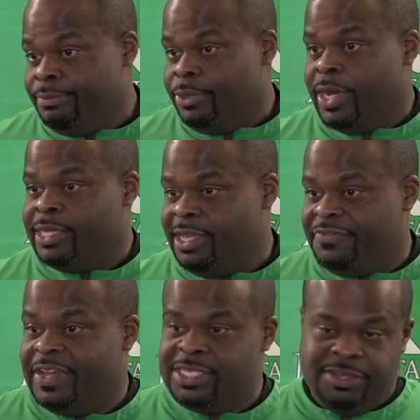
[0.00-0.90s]
right?
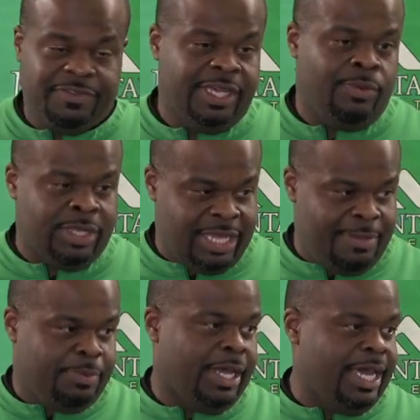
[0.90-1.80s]
Defensively, what they
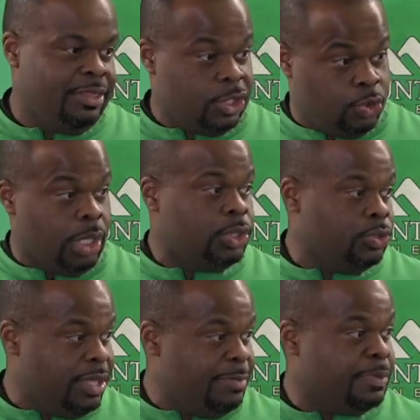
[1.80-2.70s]
play, the structure
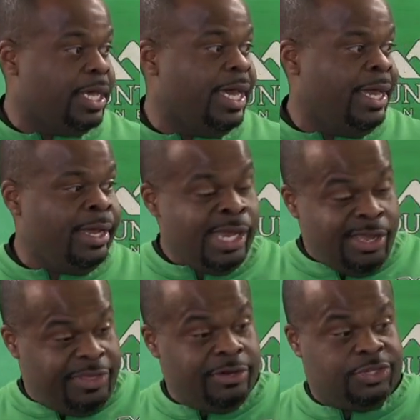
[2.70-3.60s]
they play,
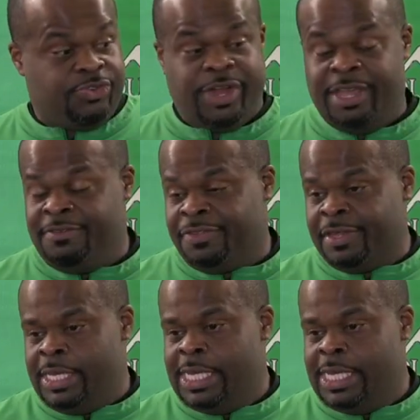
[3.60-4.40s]
their strengths.